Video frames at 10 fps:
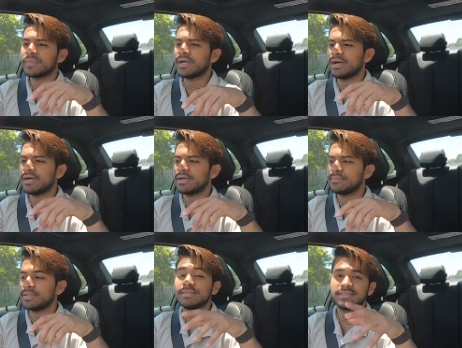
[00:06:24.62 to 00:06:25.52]

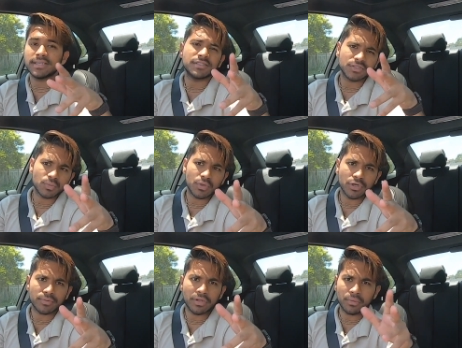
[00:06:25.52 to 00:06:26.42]
and the sensors
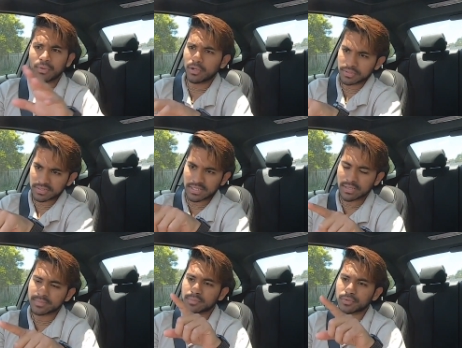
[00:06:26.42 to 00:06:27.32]
work really well because it
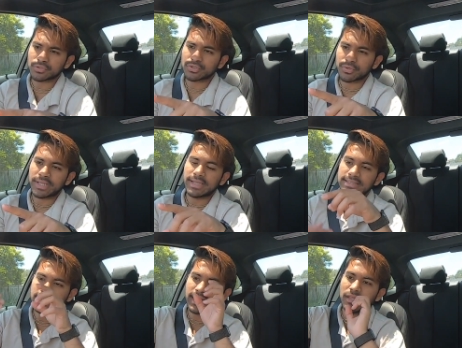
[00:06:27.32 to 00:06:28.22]
comes up on the screen
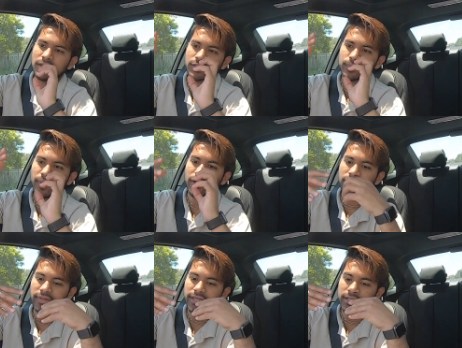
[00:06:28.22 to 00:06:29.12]
as a color display
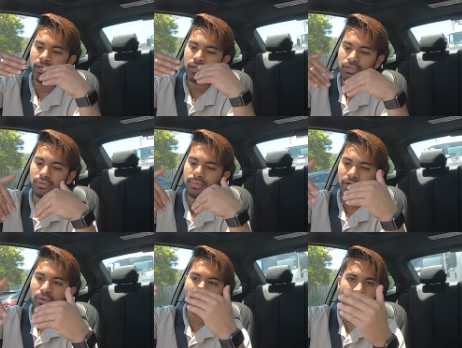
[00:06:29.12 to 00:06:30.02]
of like
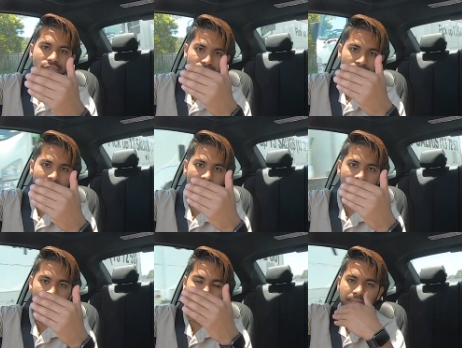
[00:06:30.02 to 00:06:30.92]
green, orange and red
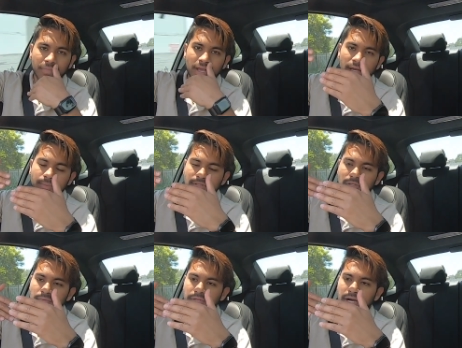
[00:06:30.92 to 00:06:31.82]
in
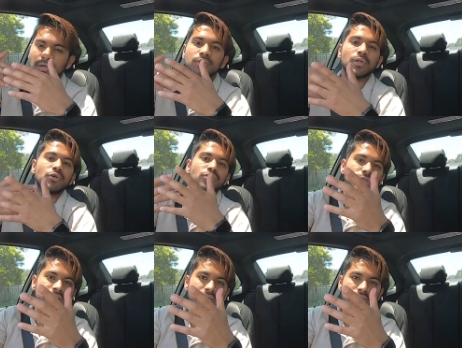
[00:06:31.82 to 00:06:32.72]
terms of how close
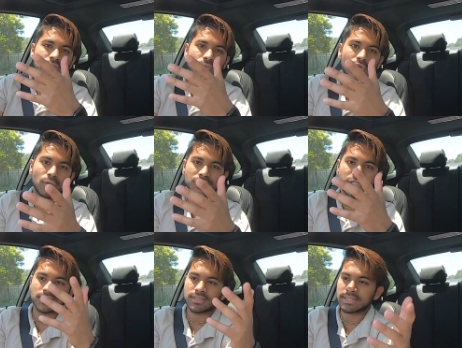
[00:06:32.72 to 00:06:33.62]
you're getting to an
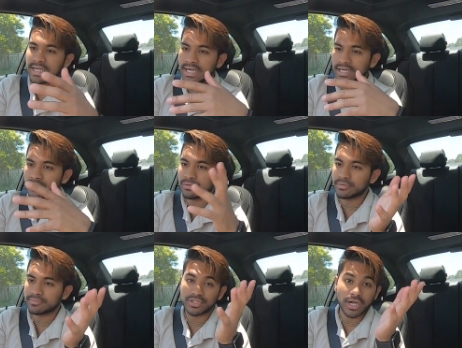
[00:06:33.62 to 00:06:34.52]
object, a car or
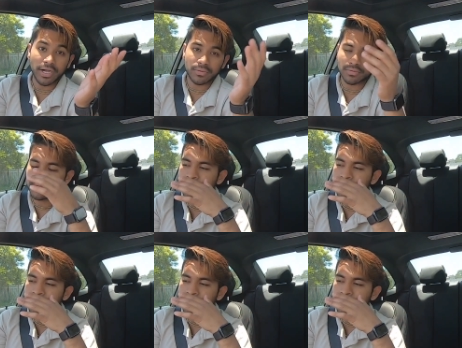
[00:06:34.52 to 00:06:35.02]
a child.